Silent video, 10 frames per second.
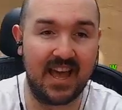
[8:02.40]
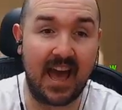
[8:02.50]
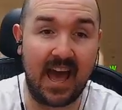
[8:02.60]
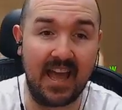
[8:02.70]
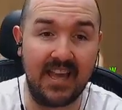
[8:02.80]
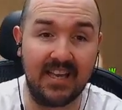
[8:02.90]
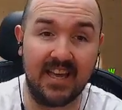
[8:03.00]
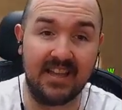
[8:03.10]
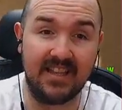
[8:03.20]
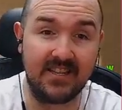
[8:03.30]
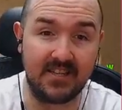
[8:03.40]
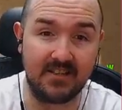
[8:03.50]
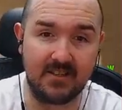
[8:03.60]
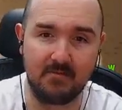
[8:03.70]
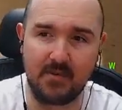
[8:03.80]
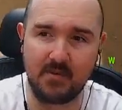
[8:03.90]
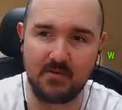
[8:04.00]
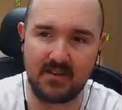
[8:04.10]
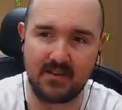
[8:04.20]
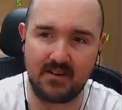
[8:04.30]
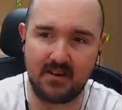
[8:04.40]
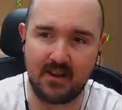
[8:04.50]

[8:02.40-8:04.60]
Hey, this is the building.